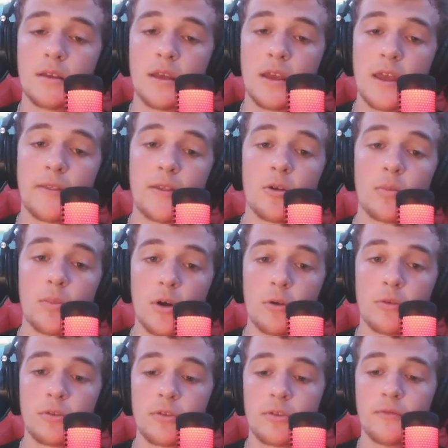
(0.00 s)
and they're
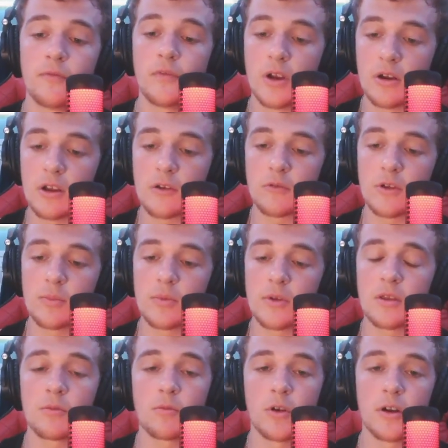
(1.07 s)
both very
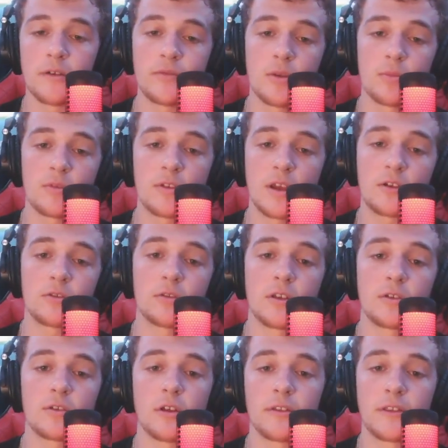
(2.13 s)
creepy. One of them sexually
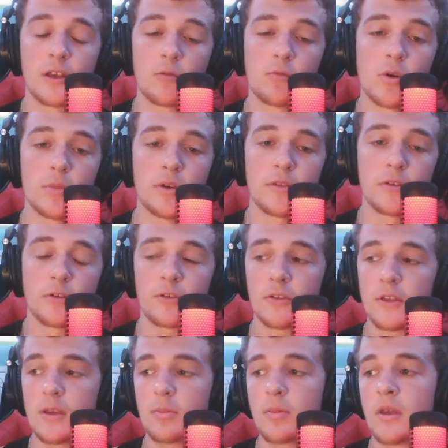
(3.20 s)
assaulting a woman in their
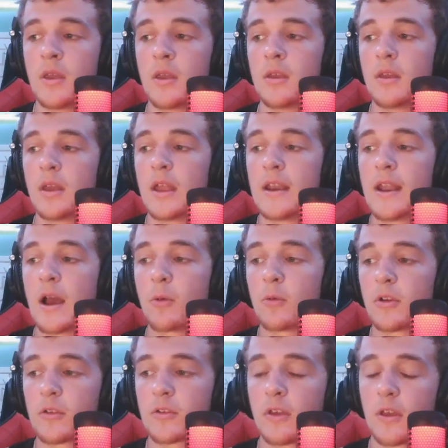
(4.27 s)
sleep, and now
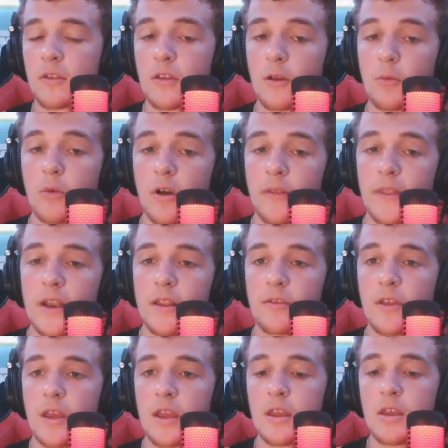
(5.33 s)
we're discussing one that
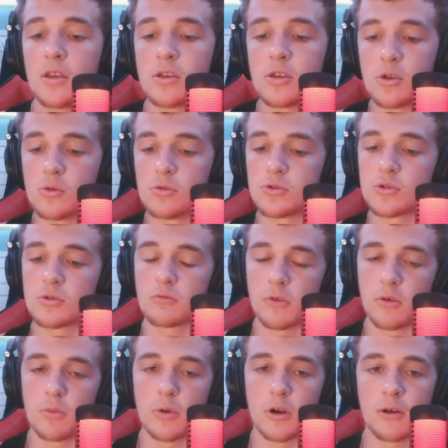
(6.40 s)
is a huge
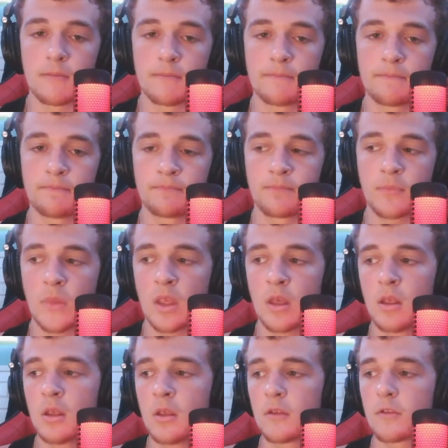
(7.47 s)
groomer.
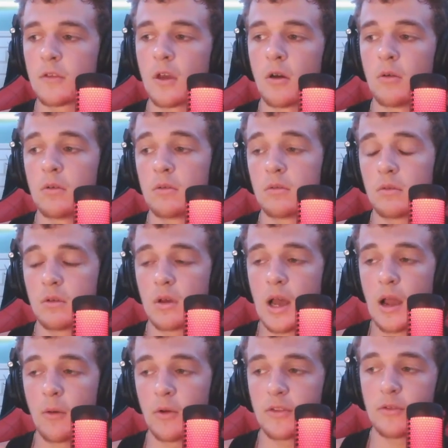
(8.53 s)
So,
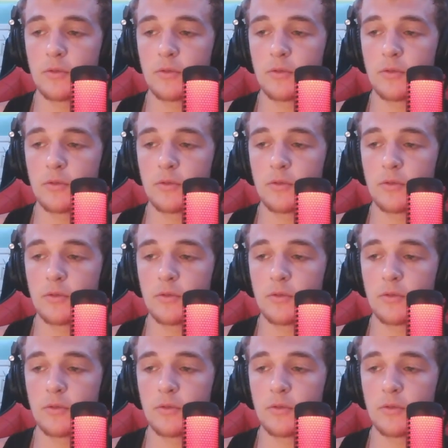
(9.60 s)
I want